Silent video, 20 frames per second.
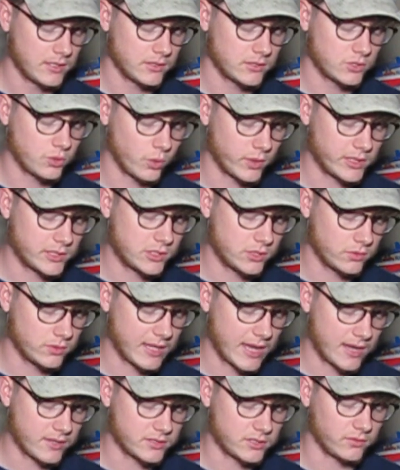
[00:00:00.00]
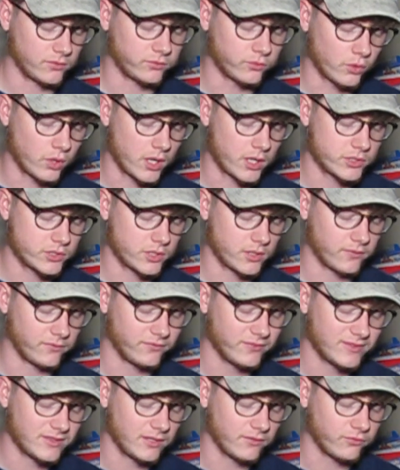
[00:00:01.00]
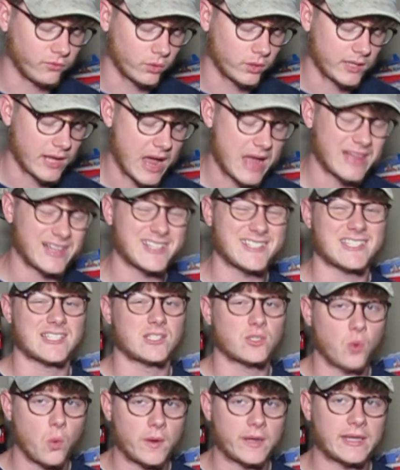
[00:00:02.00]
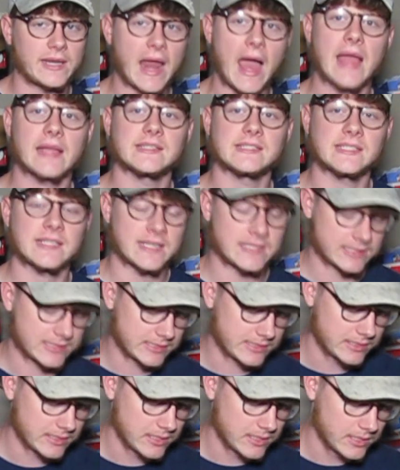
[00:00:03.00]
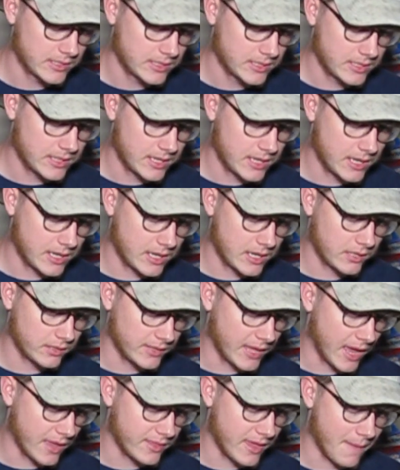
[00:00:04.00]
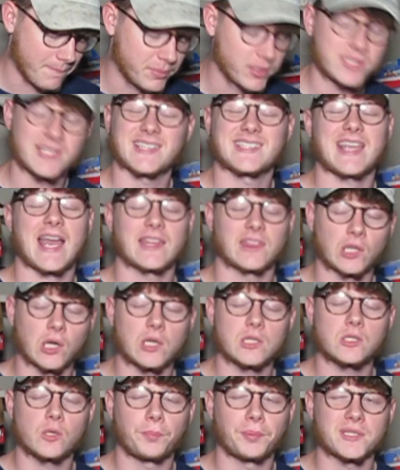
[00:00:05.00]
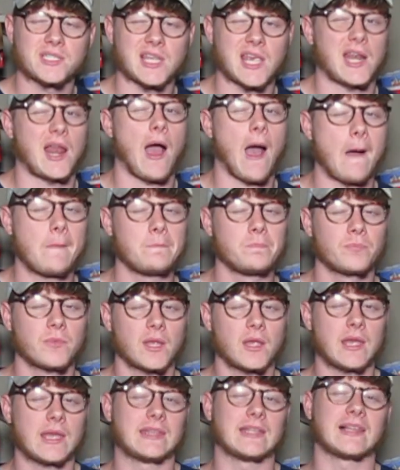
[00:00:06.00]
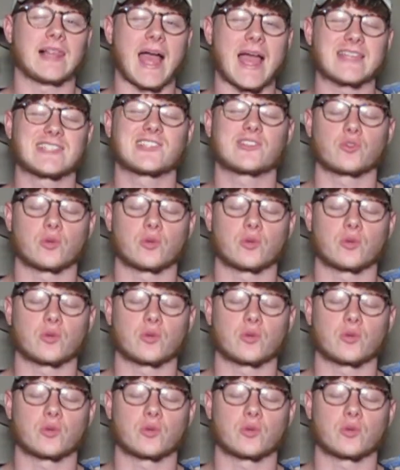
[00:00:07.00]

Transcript: $22,454.29. Uh, now that puts us at 32% up in the last